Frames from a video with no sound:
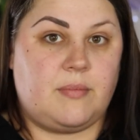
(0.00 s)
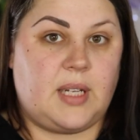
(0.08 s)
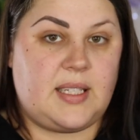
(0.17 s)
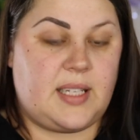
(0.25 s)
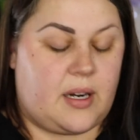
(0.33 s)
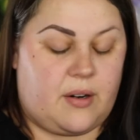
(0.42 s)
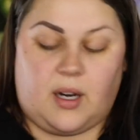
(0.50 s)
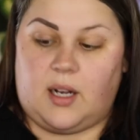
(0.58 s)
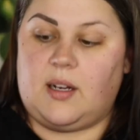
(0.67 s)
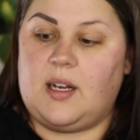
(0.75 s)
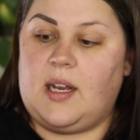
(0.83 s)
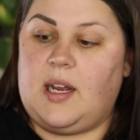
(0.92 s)

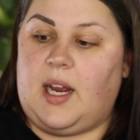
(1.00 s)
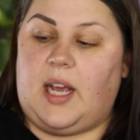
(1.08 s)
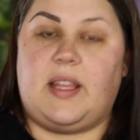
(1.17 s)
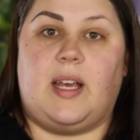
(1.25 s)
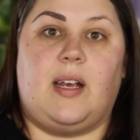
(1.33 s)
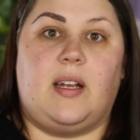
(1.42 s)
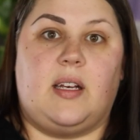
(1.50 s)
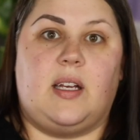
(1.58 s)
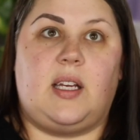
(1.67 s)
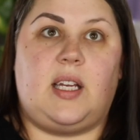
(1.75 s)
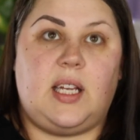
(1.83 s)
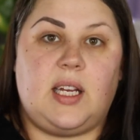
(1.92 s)
etc. And then
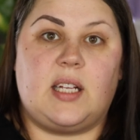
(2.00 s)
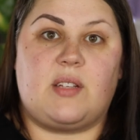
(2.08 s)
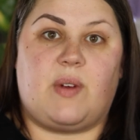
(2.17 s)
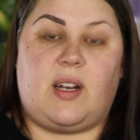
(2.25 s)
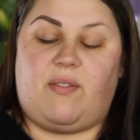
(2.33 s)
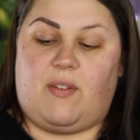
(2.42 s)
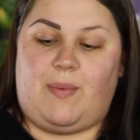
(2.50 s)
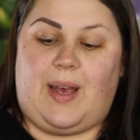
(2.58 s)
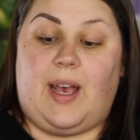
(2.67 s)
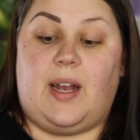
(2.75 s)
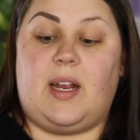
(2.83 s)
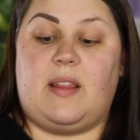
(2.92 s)
he gets ready for
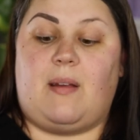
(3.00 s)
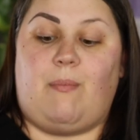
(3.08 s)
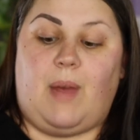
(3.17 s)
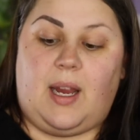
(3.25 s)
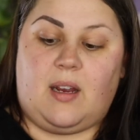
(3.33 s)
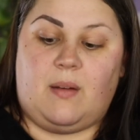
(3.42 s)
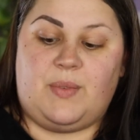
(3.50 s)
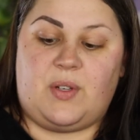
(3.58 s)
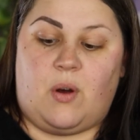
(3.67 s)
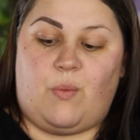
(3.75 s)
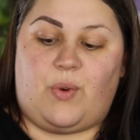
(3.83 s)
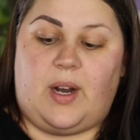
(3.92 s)
bed, and then Mike comes
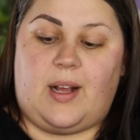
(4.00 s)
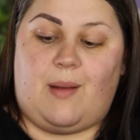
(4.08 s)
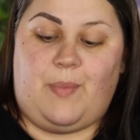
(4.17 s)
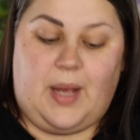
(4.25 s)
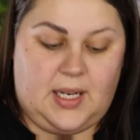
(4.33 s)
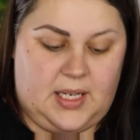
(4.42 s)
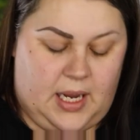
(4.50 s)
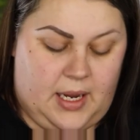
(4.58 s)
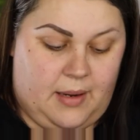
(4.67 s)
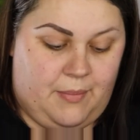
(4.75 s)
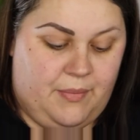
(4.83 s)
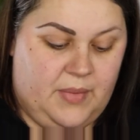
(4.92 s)
home right at
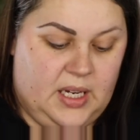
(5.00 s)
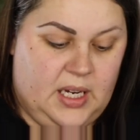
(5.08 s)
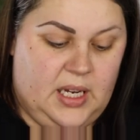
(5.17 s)
bedtime.